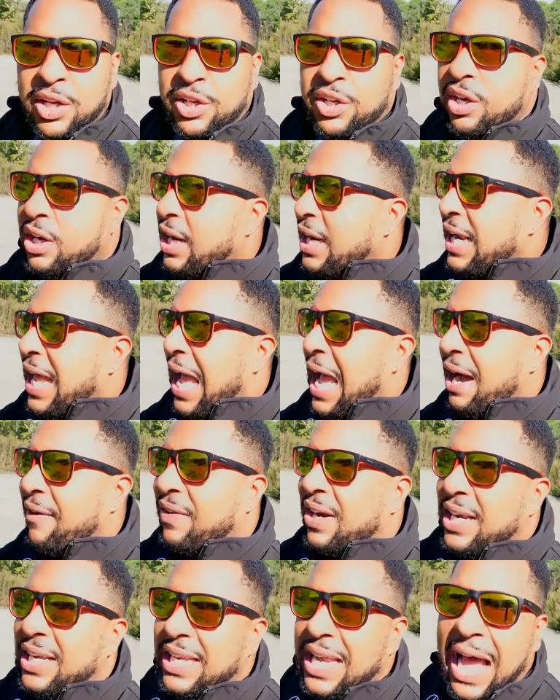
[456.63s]
you're gonna
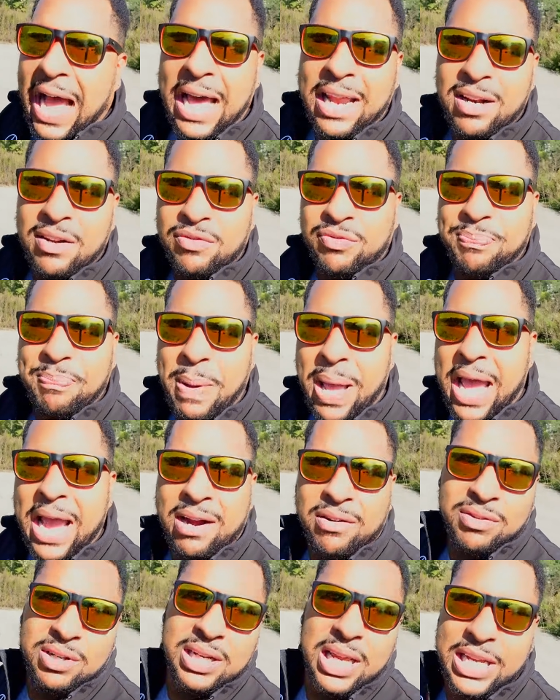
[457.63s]
have a lot of
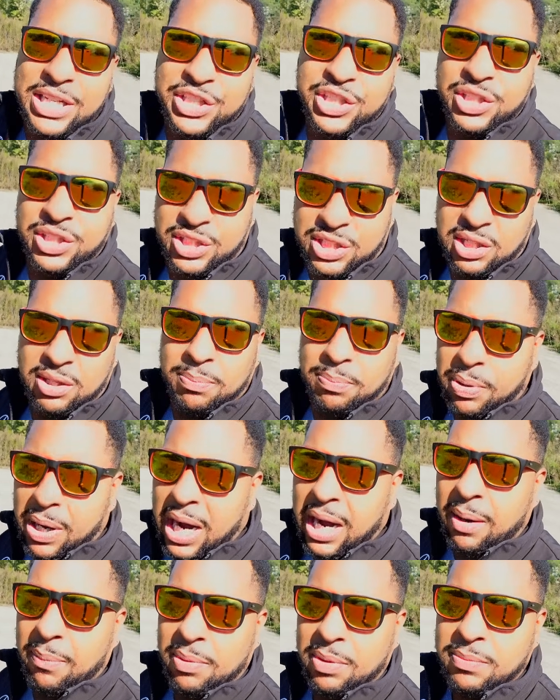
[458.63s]
bad relationship
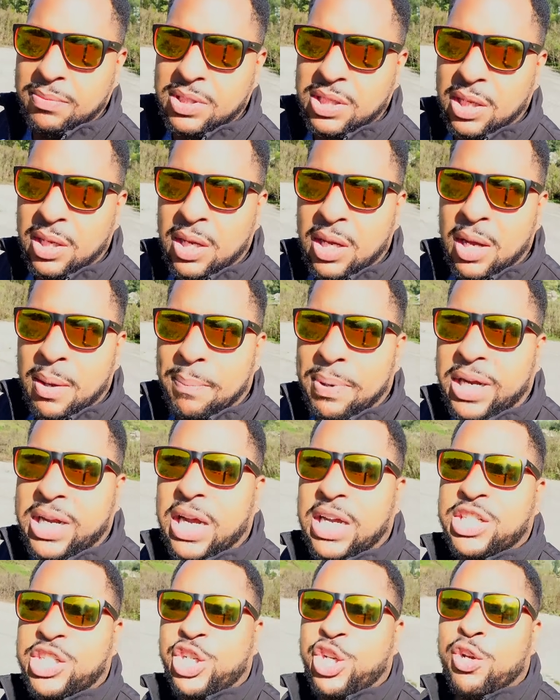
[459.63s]
problems
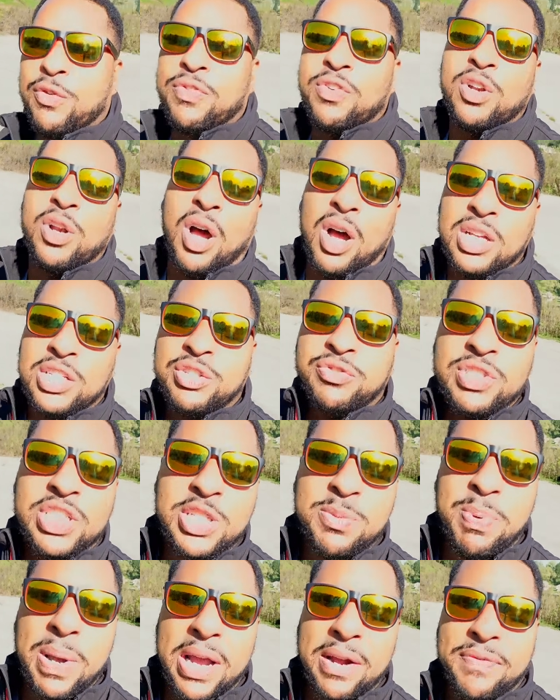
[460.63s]
because you've lost
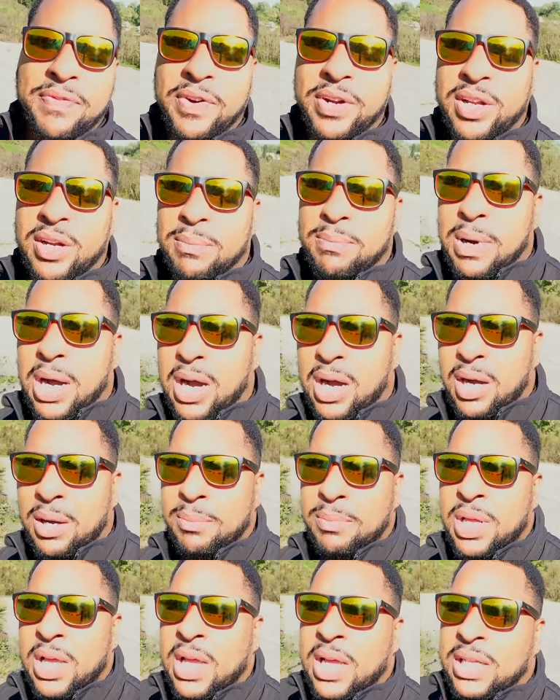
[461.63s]
respect for your mom.